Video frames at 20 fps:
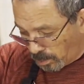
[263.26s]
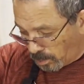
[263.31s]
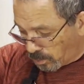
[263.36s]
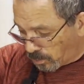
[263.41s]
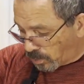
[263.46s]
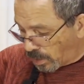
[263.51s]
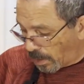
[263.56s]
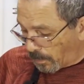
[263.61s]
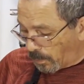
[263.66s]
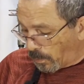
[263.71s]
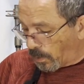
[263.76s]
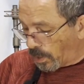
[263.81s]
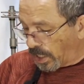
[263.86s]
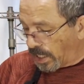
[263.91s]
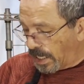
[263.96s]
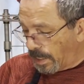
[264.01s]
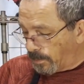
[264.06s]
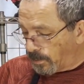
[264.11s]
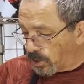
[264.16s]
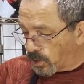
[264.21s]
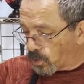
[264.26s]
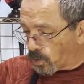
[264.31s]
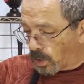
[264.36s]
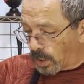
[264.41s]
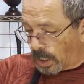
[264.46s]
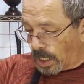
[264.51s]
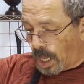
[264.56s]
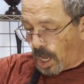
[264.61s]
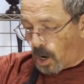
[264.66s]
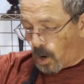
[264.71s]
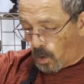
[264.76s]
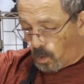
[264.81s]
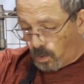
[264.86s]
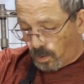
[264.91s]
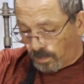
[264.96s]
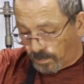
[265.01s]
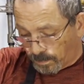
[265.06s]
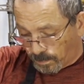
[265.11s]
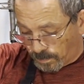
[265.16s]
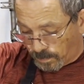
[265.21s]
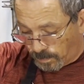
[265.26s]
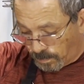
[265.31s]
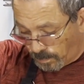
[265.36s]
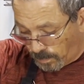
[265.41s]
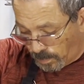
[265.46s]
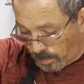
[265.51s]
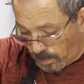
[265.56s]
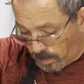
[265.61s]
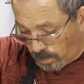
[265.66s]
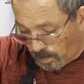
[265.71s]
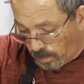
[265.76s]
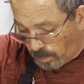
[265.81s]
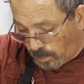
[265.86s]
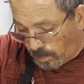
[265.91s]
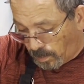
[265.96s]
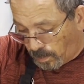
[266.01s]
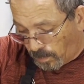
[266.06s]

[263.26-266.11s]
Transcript: So now we want to keep this on low, and